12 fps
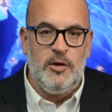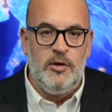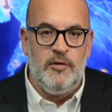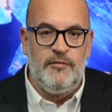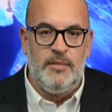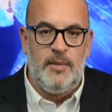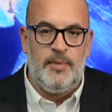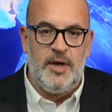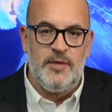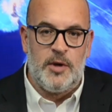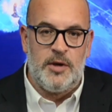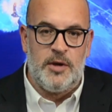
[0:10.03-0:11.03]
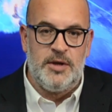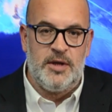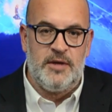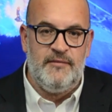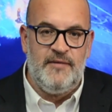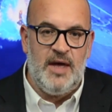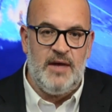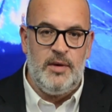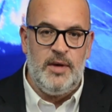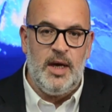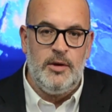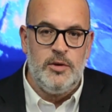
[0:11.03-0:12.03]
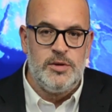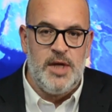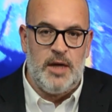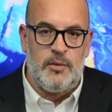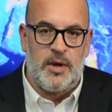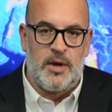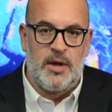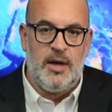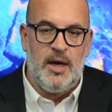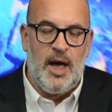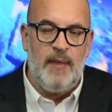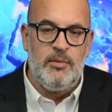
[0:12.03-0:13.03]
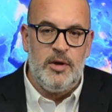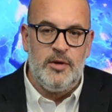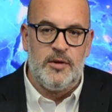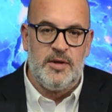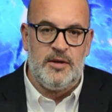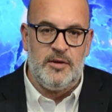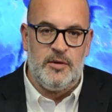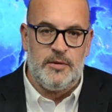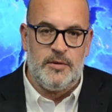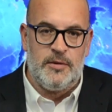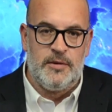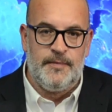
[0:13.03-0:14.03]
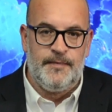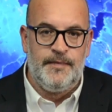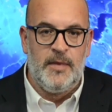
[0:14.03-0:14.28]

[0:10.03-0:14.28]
to you from the Press Project via the Real News Network. I'm Christos Datsios.